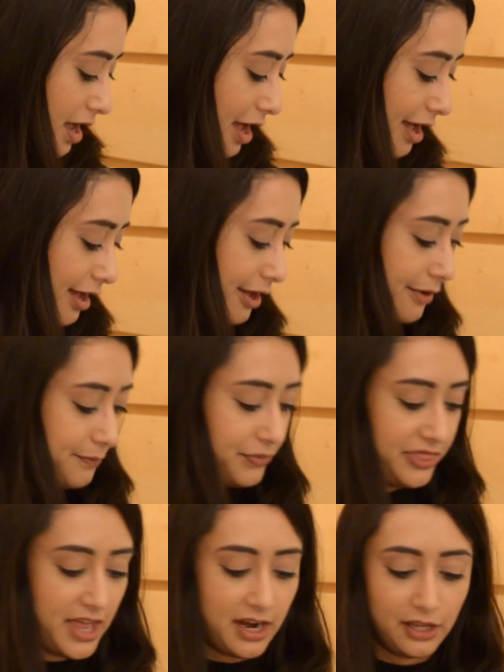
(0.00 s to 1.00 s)

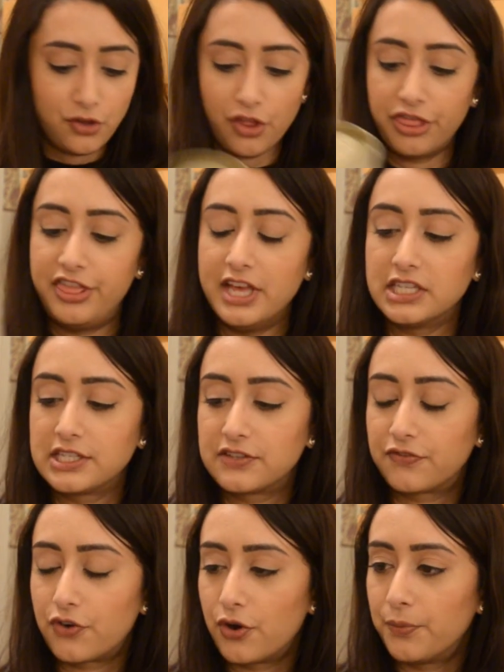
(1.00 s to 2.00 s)
Then I got this
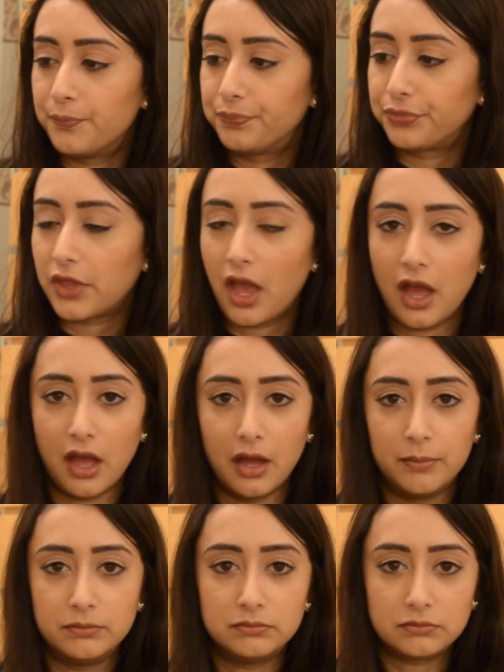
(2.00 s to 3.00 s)
from
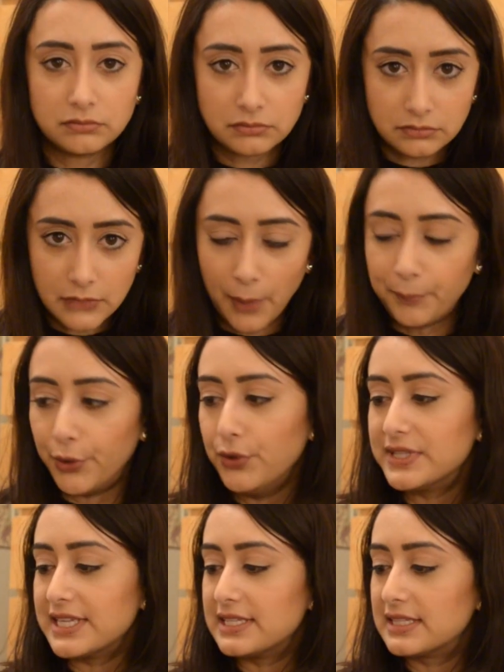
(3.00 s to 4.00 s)

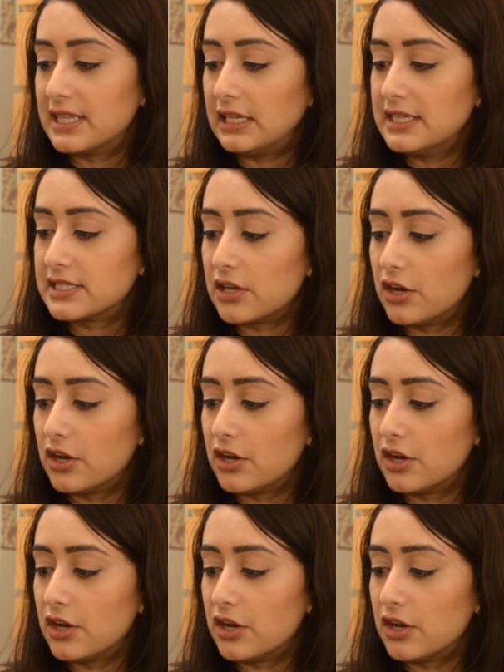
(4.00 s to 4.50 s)
Boots. It's the Liz